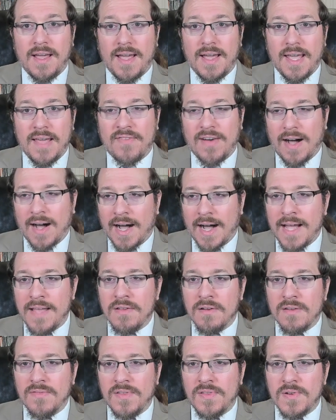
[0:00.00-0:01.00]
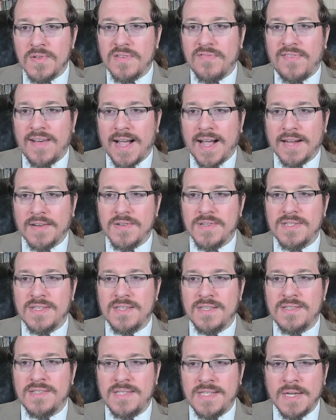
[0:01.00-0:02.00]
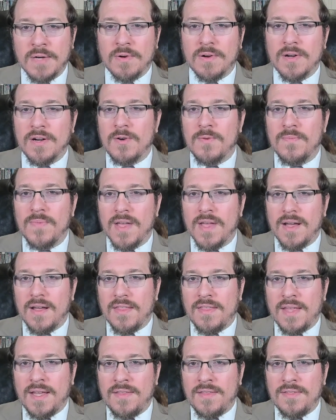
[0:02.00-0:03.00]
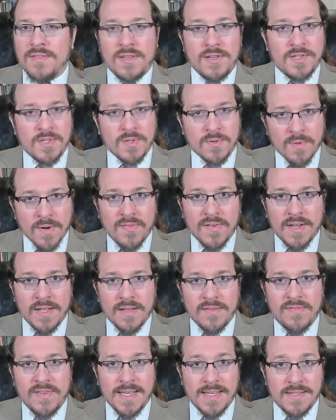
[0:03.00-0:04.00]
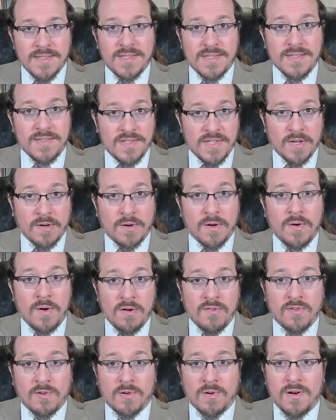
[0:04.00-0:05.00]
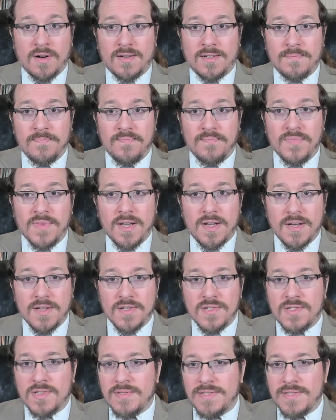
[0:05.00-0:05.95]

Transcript: If either of those factors is 0, then the derivative is 0 overall. So